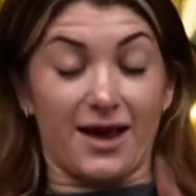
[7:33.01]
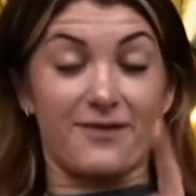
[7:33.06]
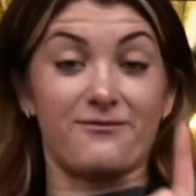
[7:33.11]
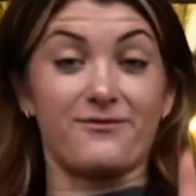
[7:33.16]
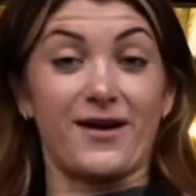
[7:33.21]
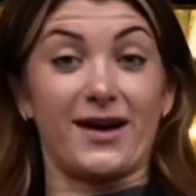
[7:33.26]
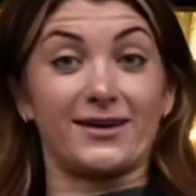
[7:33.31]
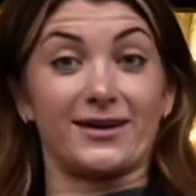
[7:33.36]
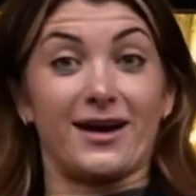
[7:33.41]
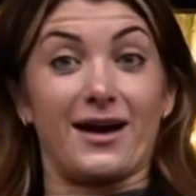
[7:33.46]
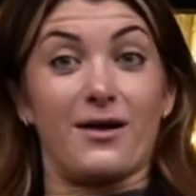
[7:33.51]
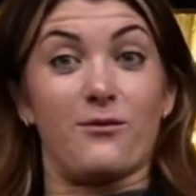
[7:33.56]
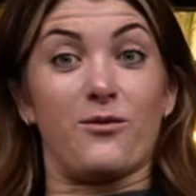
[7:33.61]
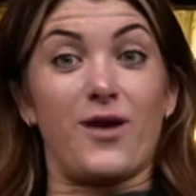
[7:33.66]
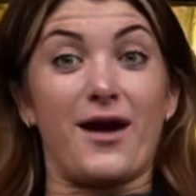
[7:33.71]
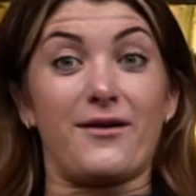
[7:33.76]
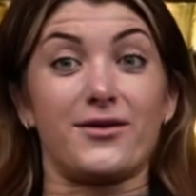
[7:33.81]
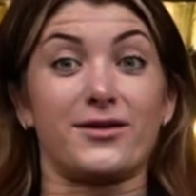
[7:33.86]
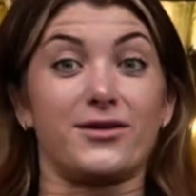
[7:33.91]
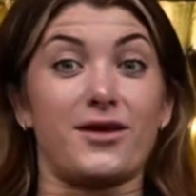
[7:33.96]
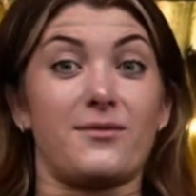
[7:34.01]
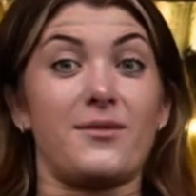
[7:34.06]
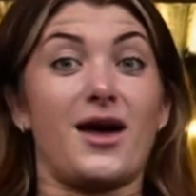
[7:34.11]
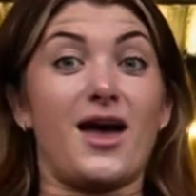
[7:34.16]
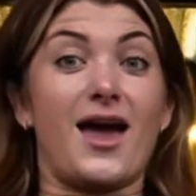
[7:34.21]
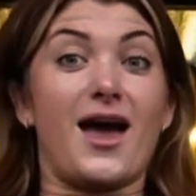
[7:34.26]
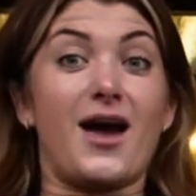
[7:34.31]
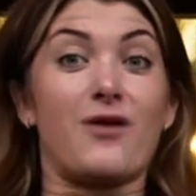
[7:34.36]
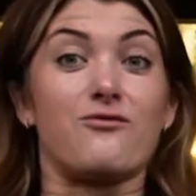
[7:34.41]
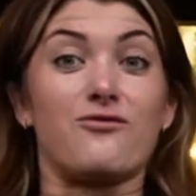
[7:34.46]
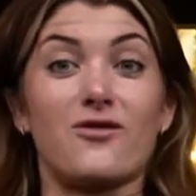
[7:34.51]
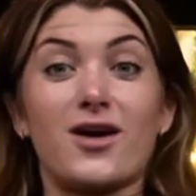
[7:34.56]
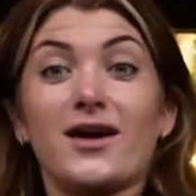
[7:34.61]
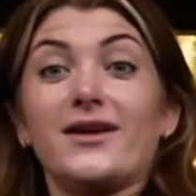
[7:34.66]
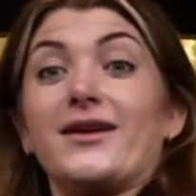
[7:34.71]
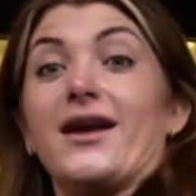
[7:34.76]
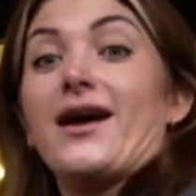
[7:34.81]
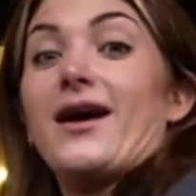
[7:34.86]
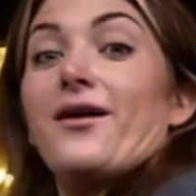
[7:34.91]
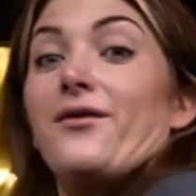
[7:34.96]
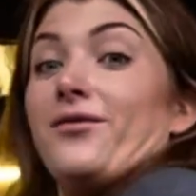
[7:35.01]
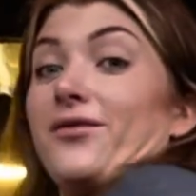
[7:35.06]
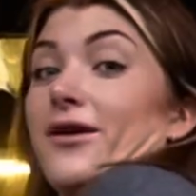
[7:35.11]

In fact, I am wearing them right now.